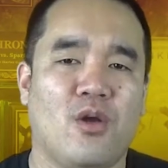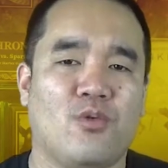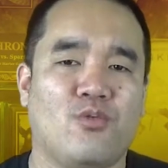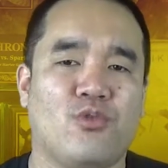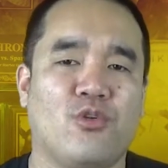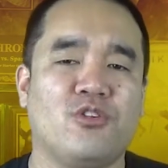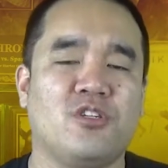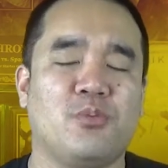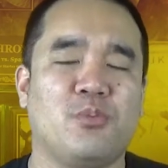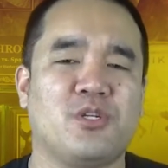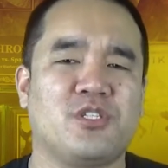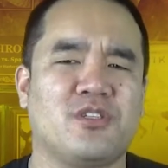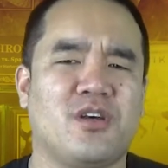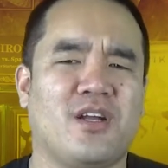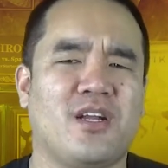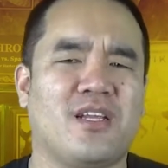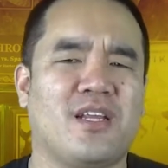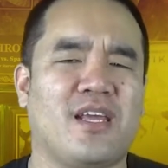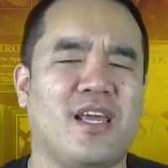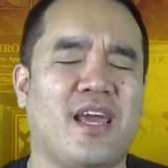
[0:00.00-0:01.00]
Roche puts
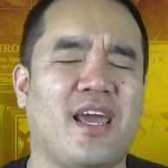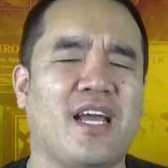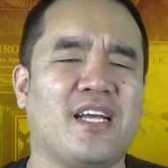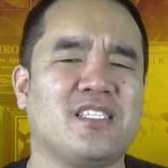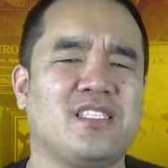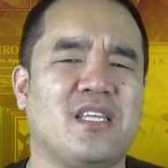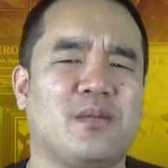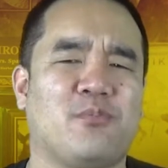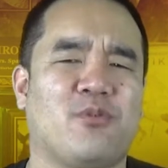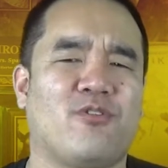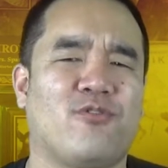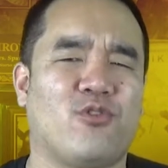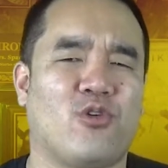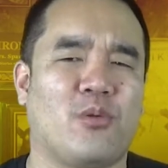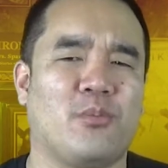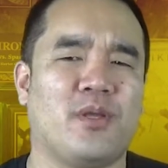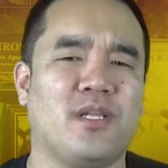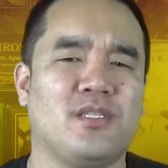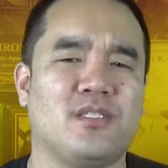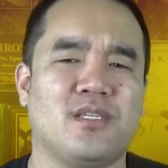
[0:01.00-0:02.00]
on an excellent
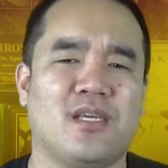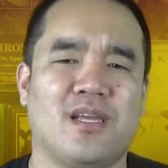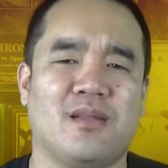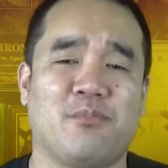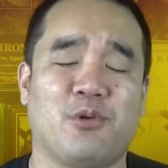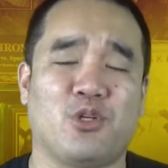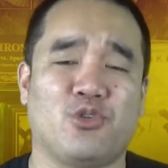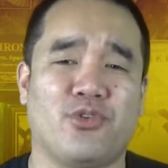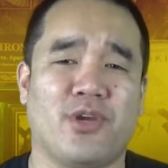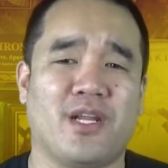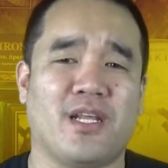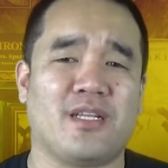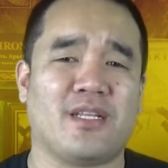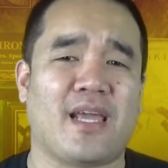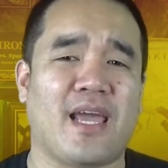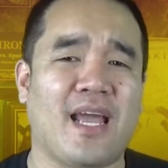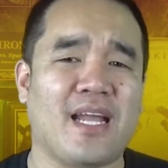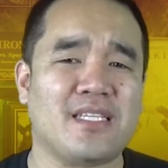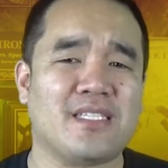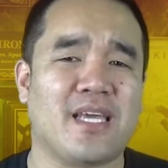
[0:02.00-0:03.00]
performance in portraying an
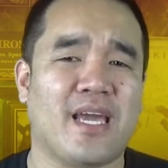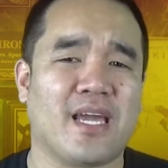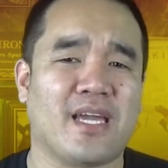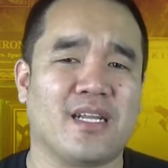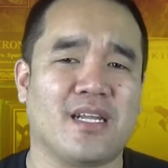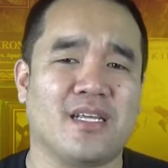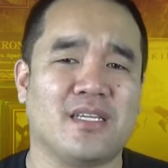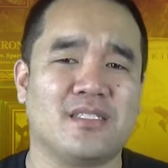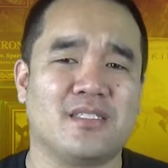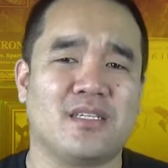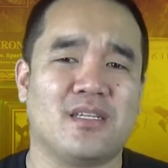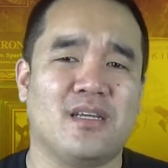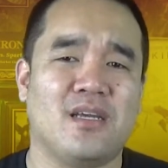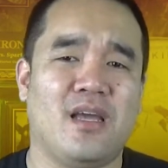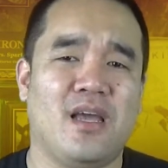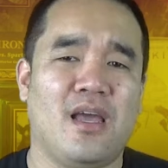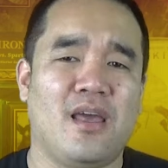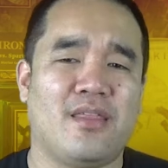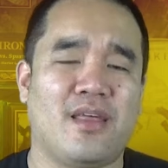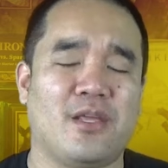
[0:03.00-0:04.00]
antagonist
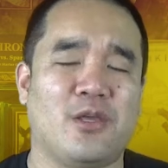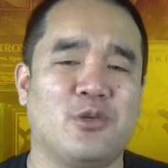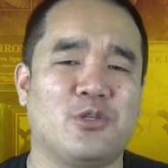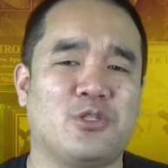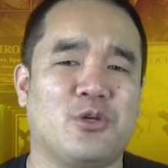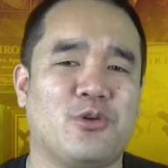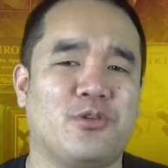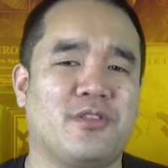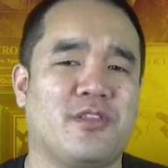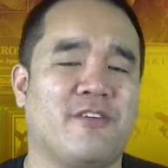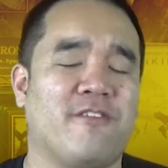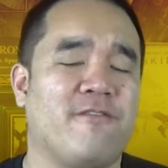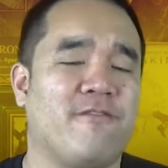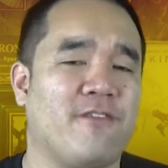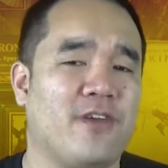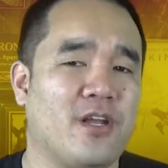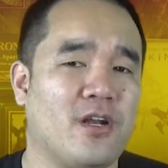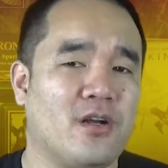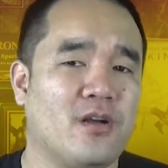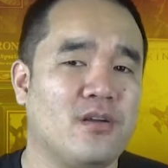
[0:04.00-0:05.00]
that you certainly
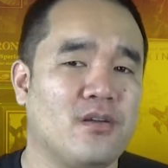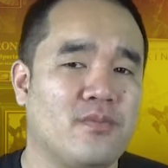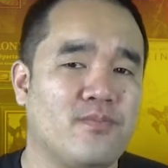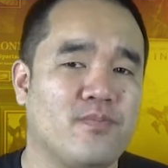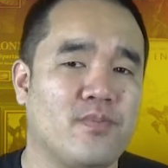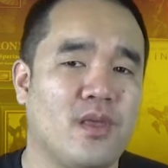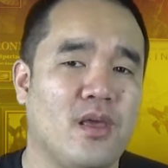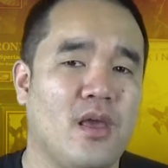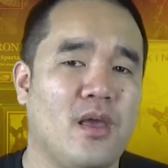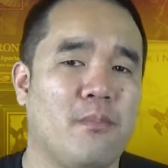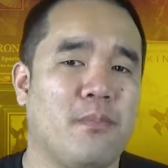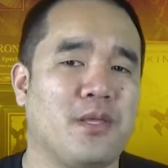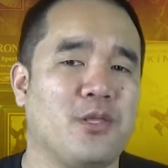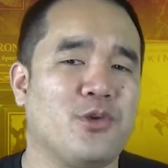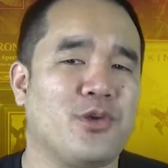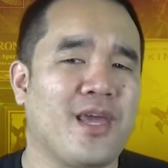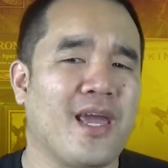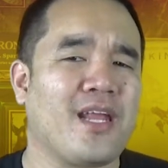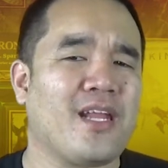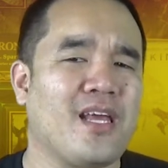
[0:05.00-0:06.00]
fear, but you
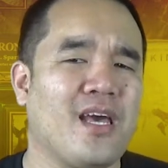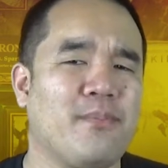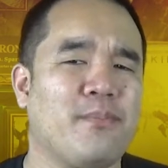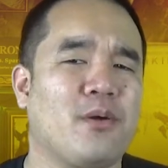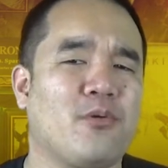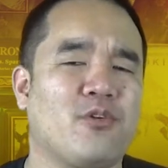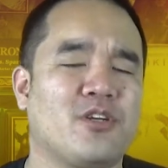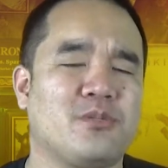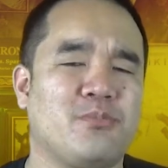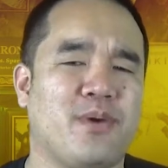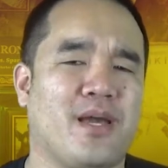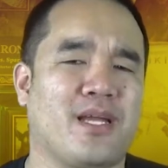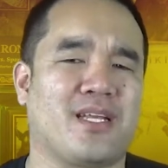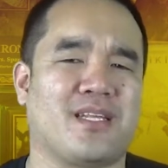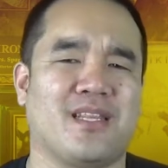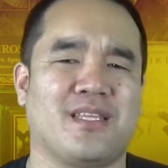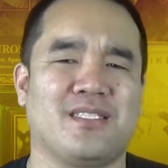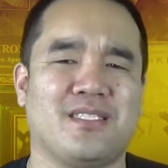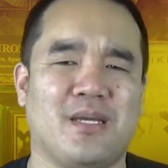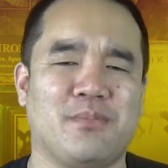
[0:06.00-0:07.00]
can't help but respect
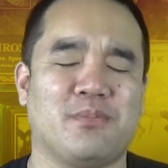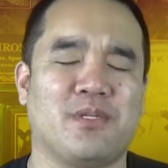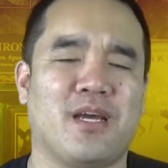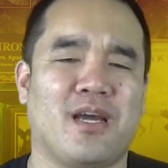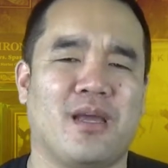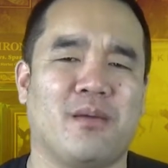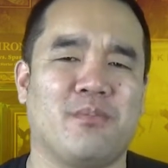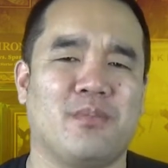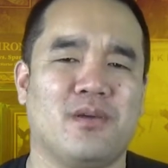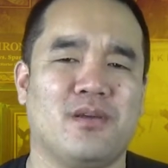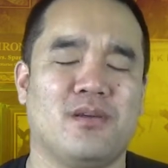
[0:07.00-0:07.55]
at the same time.